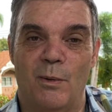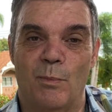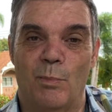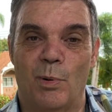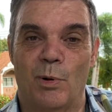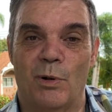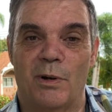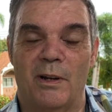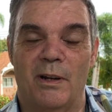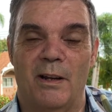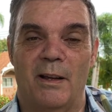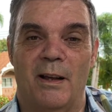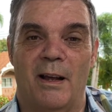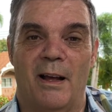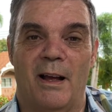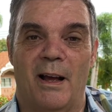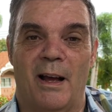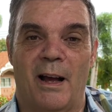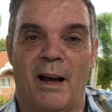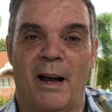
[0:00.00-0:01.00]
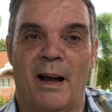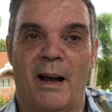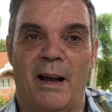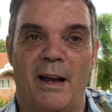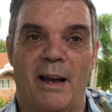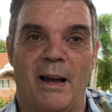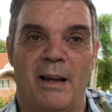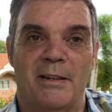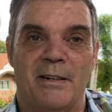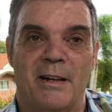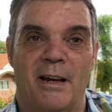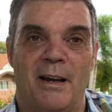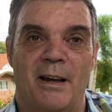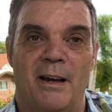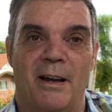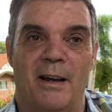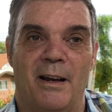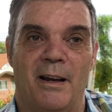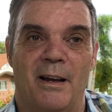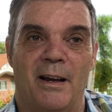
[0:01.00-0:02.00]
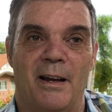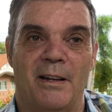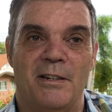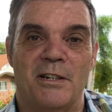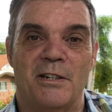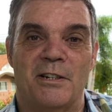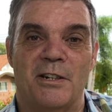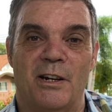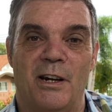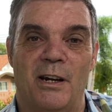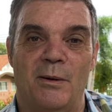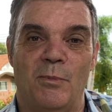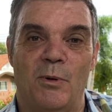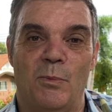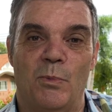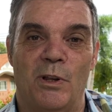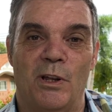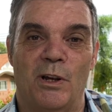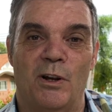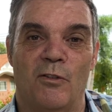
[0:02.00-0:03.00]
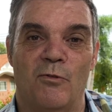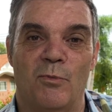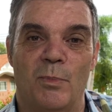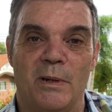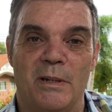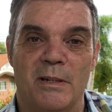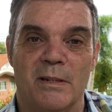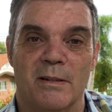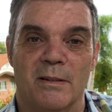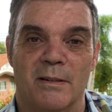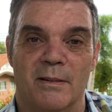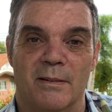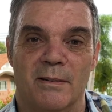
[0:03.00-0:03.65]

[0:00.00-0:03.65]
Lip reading: but I had a disagreement with the government.